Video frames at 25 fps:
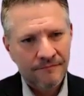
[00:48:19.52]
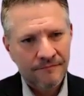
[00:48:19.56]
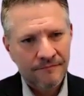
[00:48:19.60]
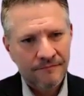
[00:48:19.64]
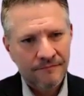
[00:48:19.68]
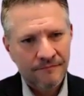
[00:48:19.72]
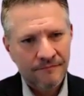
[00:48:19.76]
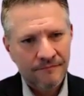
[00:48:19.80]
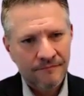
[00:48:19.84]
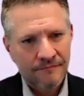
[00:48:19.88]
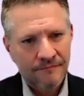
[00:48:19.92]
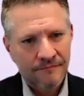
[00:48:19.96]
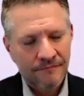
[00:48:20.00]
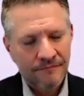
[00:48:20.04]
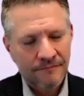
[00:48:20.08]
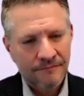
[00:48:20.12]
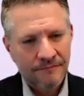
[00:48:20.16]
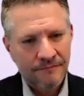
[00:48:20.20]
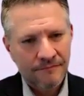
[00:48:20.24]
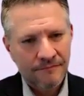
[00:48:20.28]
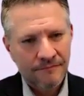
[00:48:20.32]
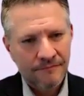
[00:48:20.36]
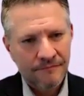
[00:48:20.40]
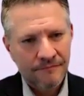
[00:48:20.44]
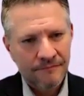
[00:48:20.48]

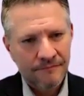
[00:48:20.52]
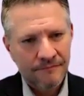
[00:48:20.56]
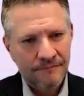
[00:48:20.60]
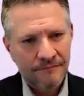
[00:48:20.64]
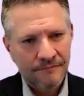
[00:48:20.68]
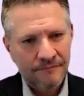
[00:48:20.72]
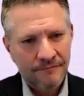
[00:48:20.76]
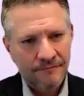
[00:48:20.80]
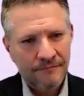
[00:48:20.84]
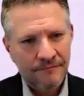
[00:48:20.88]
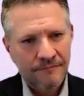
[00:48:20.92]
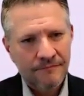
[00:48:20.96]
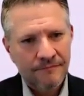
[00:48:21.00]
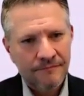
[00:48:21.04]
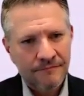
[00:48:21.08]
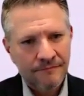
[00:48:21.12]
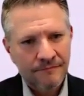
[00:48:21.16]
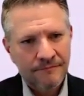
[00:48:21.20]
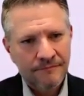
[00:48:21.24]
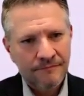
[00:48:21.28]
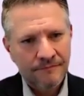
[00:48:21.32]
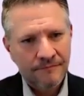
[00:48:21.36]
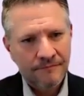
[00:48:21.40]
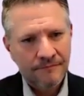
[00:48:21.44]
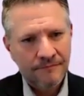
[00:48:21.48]

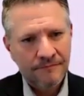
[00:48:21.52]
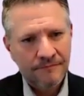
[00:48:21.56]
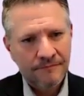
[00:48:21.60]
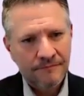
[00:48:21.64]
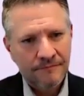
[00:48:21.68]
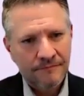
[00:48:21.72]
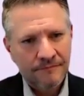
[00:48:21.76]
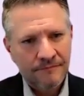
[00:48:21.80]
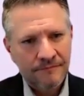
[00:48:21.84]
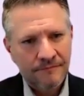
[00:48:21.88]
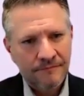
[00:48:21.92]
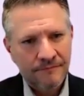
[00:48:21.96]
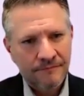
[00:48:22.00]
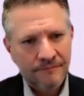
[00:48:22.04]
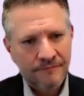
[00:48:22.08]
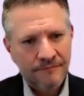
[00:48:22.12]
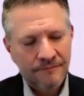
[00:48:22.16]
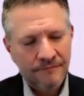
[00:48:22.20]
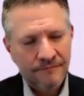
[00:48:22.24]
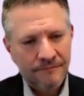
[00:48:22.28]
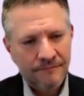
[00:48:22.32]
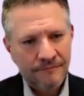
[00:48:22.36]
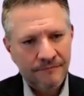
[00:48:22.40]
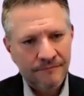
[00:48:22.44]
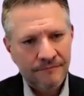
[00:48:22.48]

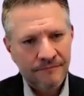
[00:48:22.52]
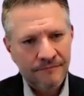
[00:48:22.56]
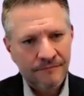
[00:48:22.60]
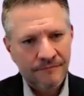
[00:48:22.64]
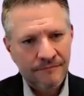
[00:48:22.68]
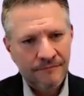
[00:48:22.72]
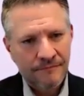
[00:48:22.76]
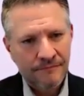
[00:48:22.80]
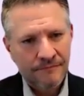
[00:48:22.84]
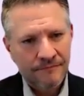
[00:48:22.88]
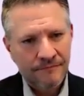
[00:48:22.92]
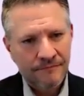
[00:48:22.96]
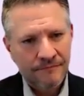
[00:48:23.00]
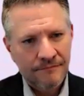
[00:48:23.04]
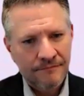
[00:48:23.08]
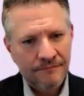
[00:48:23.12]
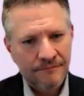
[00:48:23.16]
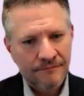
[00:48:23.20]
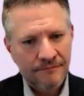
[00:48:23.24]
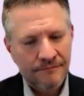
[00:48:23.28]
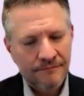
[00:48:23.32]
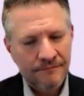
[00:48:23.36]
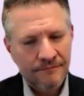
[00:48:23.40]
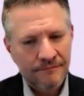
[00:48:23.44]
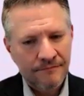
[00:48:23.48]

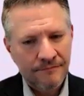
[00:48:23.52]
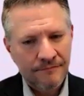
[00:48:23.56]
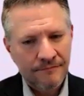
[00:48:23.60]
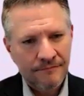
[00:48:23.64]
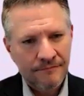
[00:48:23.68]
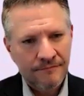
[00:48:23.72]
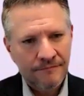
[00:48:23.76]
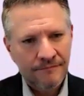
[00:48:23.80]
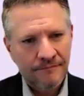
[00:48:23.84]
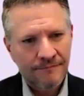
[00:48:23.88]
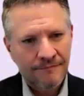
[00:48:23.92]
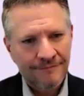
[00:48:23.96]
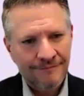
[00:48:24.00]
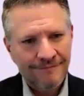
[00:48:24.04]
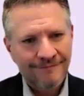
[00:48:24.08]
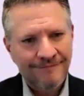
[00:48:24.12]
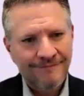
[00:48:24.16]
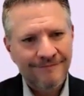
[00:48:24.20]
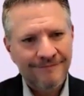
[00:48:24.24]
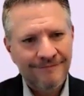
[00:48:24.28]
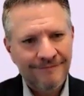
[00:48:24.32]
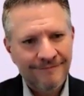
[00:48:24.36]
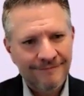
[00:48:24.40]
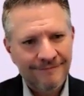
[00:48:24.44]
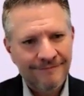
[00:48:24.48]

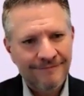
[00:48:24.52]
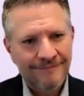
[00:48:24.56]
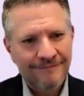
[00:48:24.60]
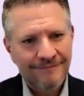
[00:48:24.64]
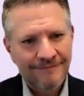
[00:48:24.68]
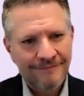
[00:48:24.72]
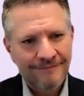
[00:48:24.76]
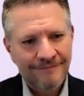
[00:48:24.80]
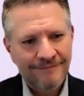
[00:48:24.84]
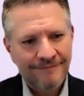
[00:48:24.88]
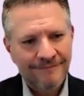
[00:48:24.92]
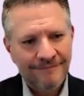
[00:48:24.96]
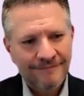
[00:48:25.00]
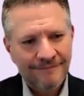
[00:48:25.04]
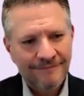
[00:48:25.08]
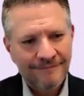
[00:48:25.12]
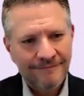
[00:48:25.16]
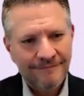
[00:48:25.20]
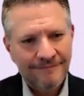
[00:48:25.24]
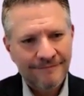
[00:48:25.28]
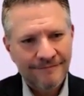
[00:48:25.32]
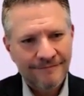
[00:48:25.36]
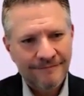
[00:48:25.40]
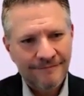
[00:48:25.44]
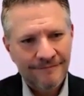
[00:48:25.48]

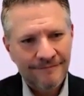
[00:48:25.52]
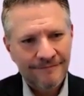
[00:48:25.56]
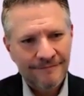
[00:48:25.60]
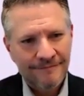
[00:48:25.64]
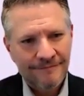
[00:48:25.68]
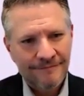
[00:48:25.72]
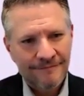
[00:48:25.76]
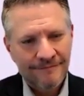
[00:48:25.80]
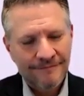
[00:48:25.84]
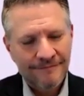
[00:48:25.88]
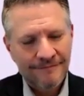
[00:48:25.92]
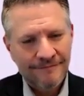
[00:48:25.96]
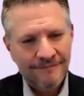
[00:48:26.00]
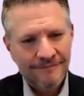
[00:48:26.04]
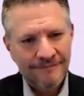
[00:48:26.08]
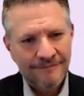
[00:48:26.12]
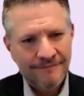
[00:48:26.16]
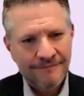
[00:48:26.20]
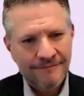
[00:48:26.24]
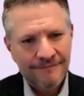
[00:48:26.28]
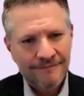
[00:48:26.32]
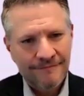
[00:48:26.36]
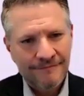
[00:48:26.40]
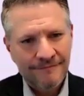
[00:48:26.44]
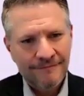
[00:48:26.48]

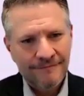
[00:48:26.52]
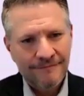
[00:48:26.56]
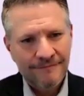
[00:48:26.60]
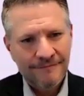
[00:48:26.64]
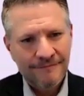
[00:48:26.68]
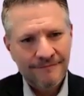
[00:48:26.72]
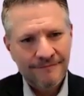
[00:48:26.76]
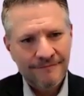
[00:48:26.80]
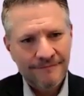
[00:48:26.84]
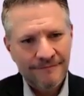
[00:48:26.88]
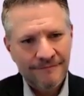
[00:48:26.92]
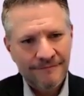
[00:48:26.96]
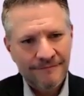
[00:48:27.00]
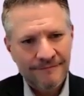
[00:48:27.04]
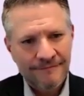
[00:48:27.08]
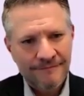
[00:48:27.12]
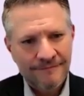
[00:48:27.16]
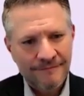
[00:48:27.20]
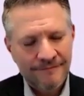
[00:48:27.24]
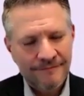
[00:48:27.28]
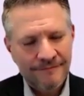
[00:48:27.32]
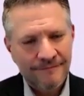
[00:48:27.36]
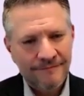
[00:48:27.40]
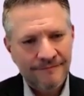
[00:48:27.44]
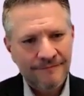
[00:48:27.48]
No words are spoken by the person on screen.